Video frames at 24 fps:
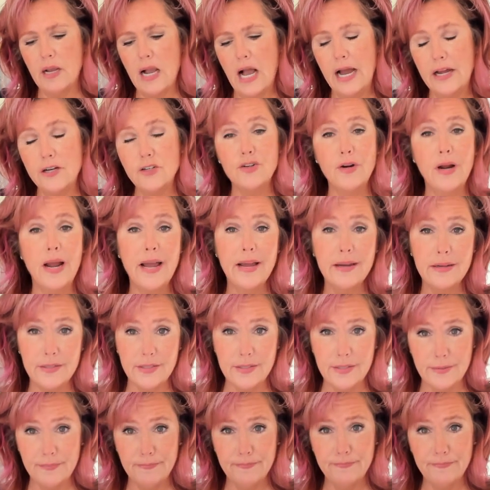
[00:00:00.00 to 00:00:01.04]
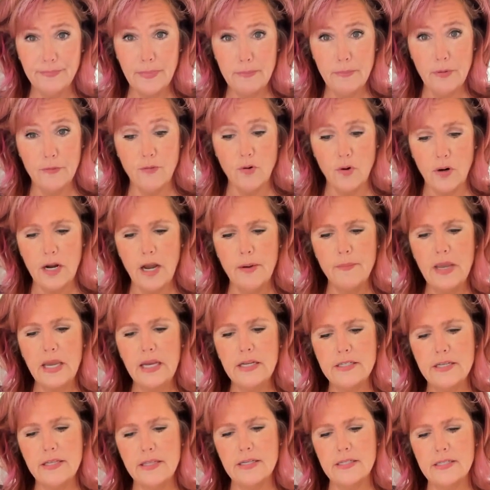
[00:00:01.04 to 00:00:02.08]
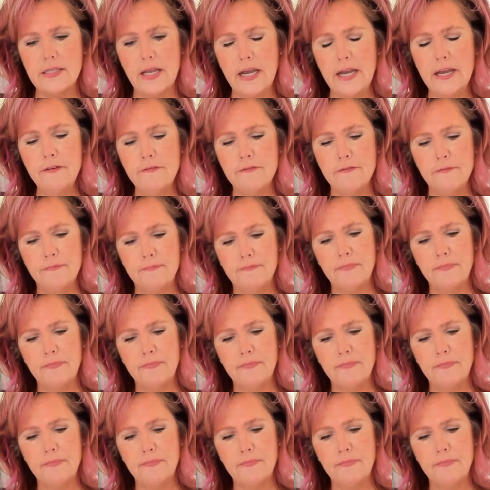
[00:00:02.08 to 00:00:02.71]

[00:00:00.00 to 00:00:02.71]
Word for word: contracts before coming into this life.